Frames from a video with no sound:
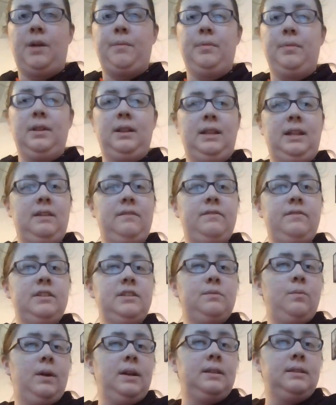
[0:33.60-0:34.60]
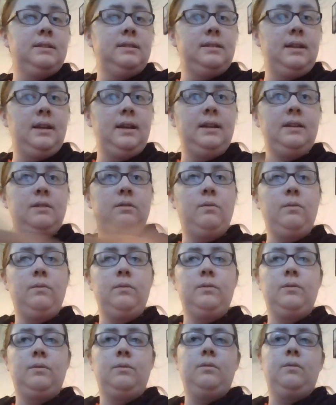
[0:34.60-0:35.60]
I believe is Wednesday.
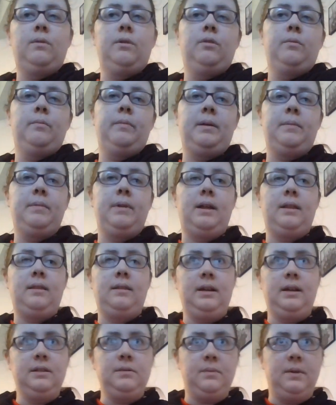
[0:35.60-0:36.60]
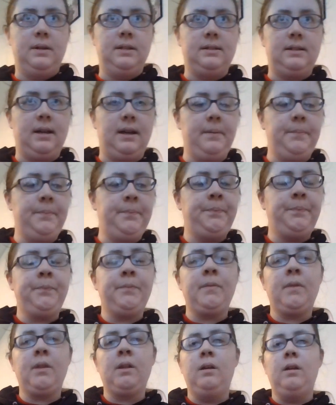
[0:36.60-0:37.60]
Don't quote me, but I think it's Wednesday.
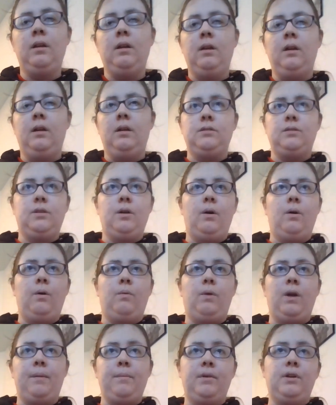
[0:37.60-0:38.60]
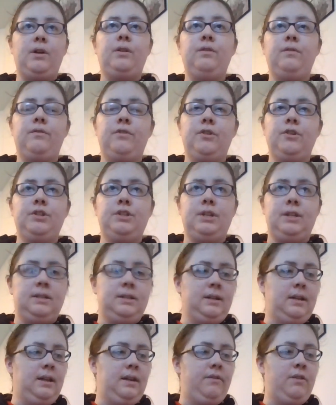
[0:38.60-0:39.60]
So what I'm going to do first
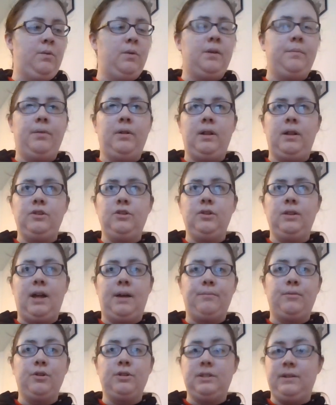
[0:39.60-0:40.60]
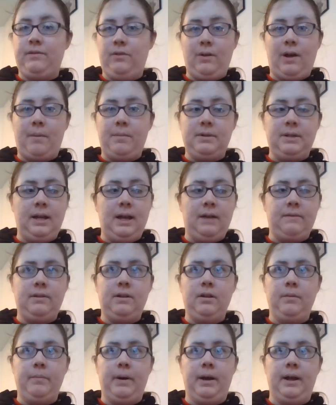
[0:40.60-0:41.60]
is, if you want to pull out your lab books, if you happen to have it
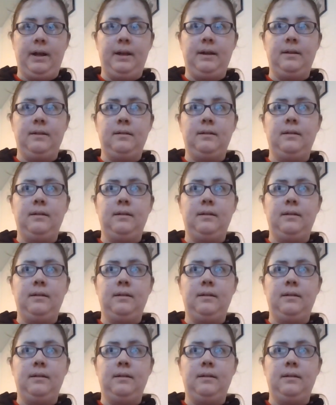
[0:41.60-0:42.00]
nearby,